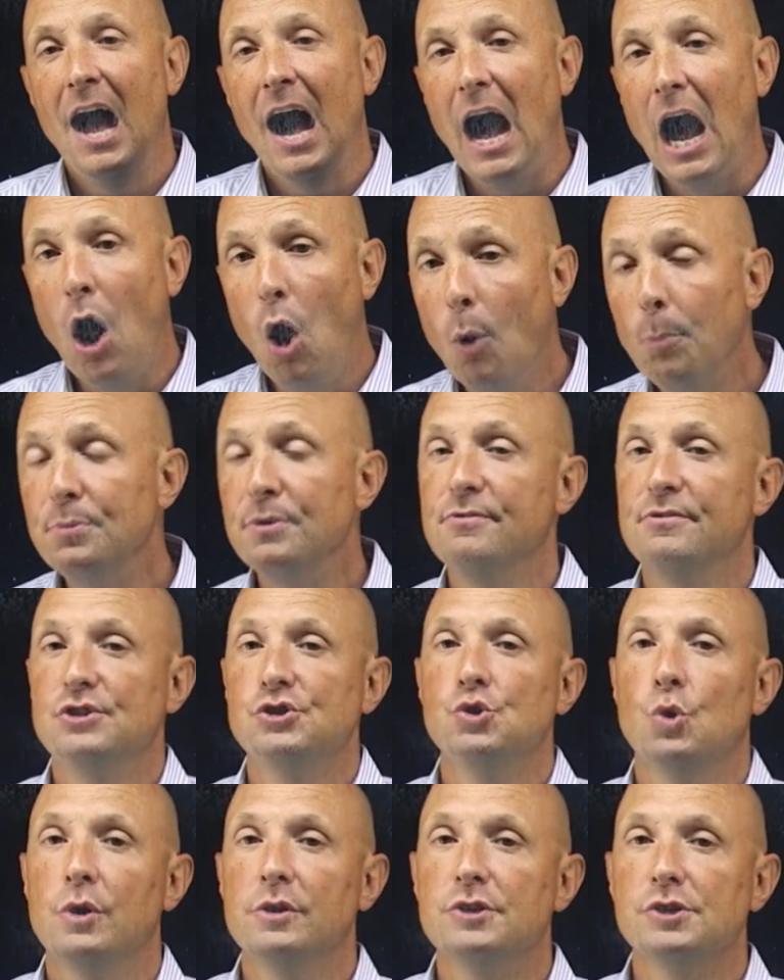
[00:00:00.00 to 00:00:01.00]
I hope you've
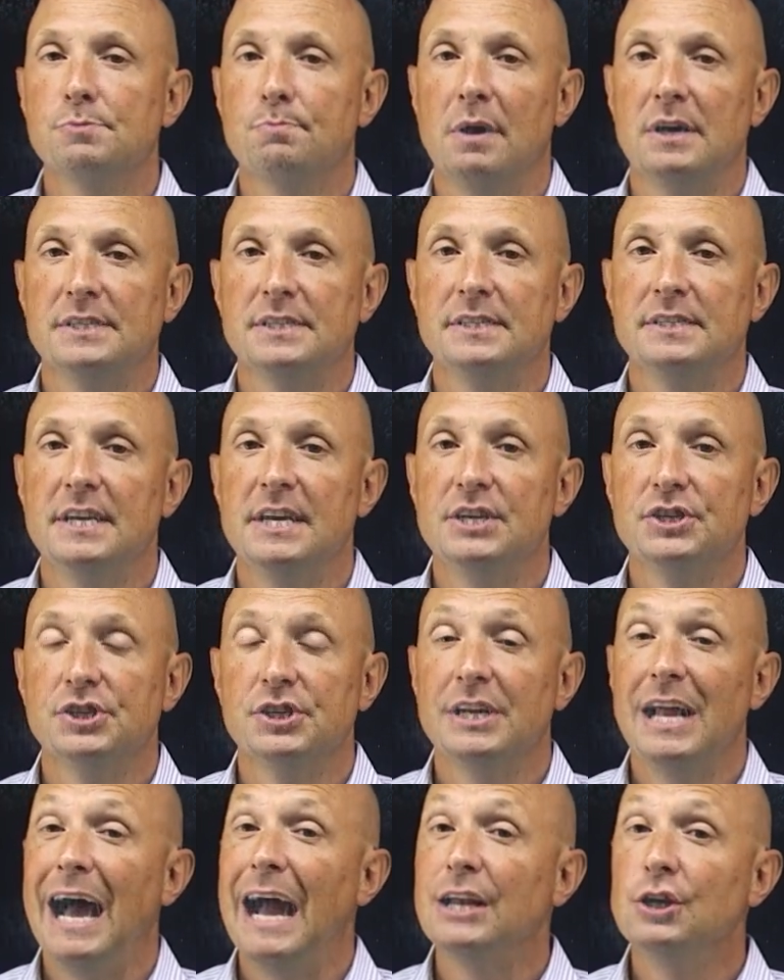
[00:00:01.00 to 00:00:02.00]
enjoyed this
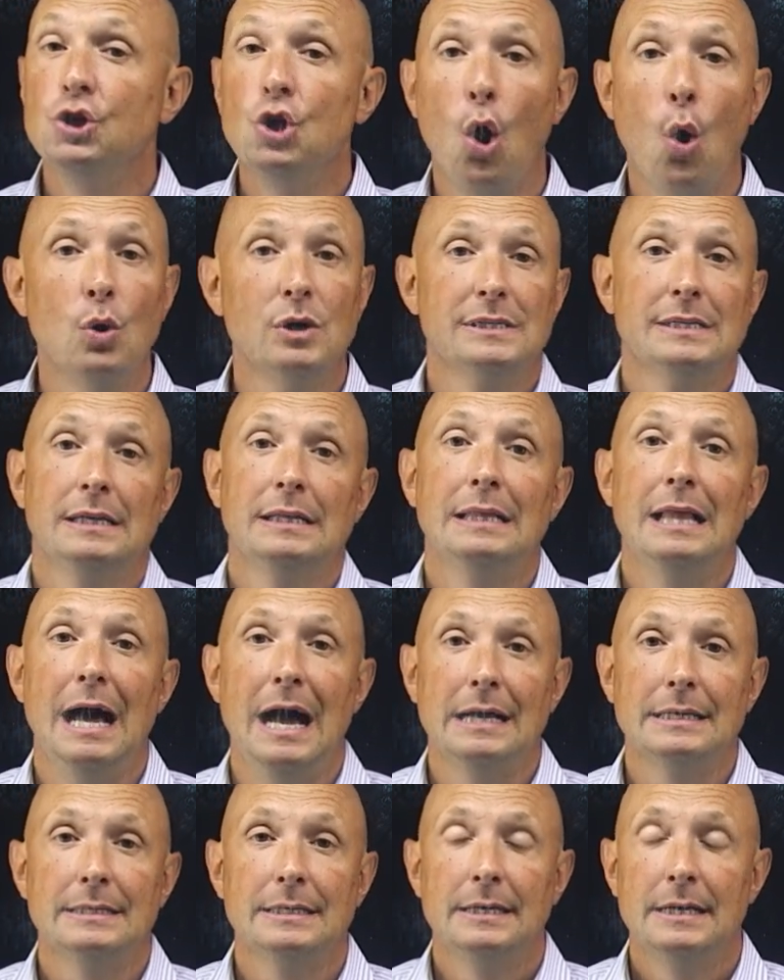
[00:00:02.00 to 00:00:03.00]
presentation. I know it's a
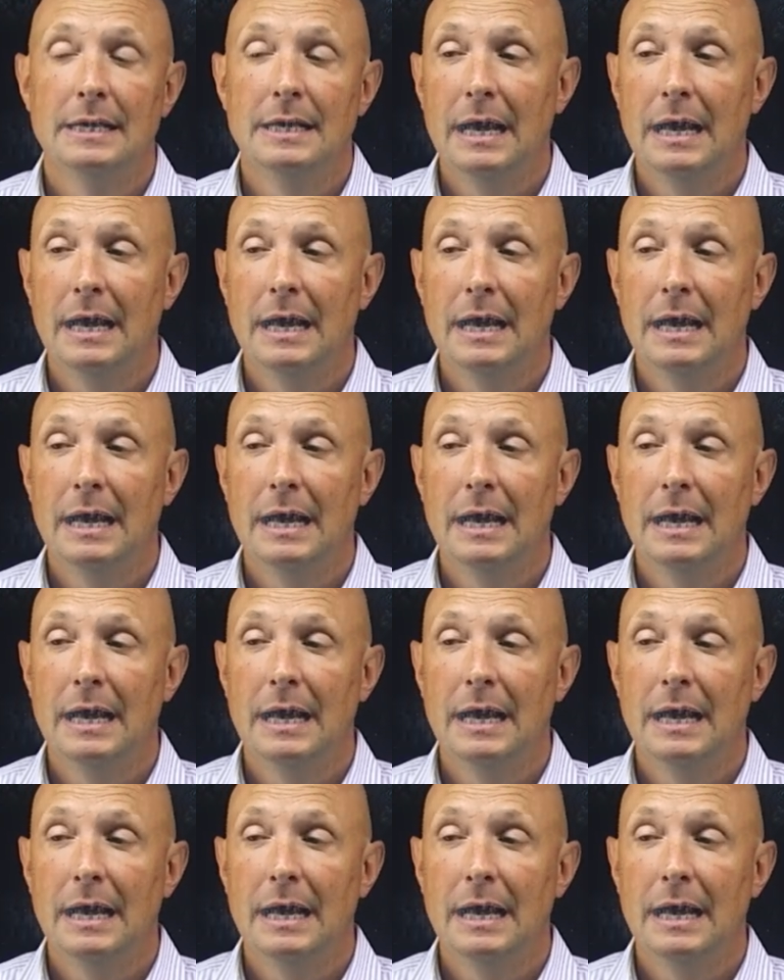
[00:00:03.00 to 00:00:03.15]
lot.